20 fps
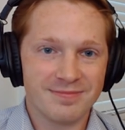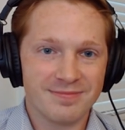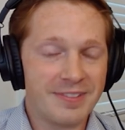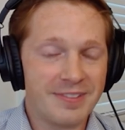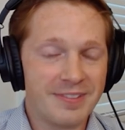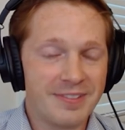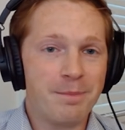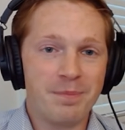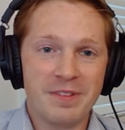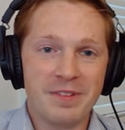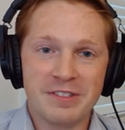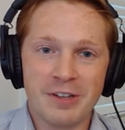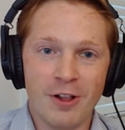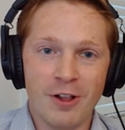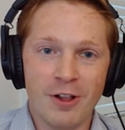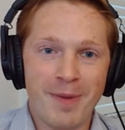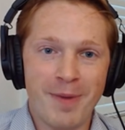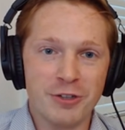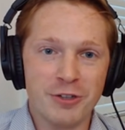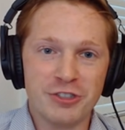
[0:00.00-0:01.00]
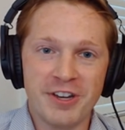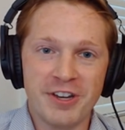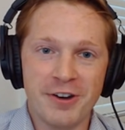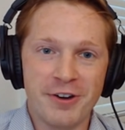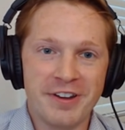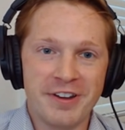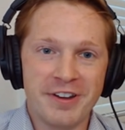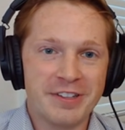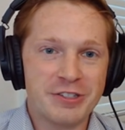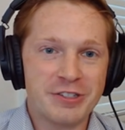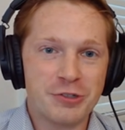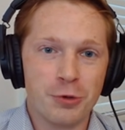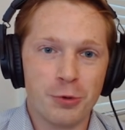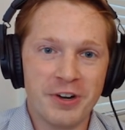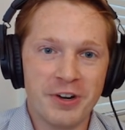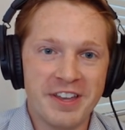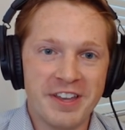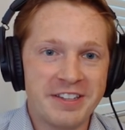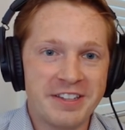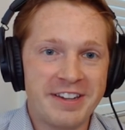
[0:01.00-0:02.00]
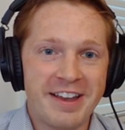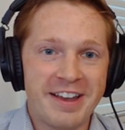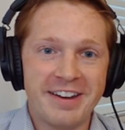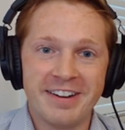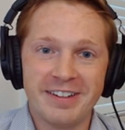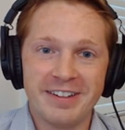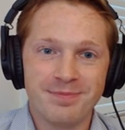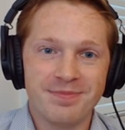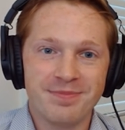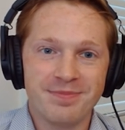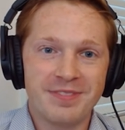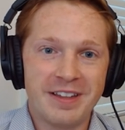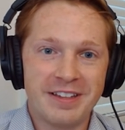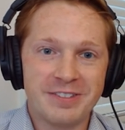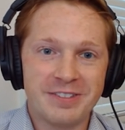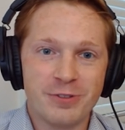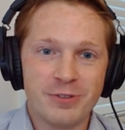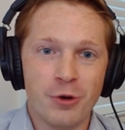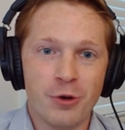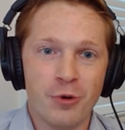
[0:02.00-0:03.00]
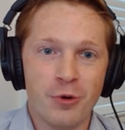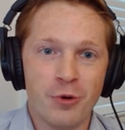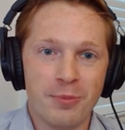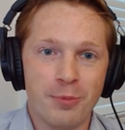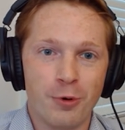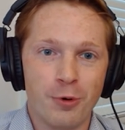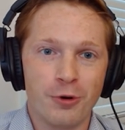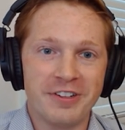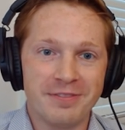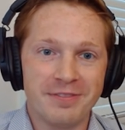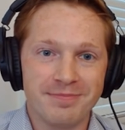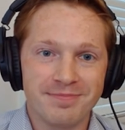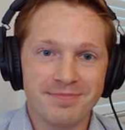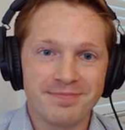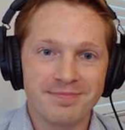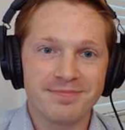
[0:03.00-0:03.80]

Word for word: Yep. It's all about sharing the story and the data. That's so important.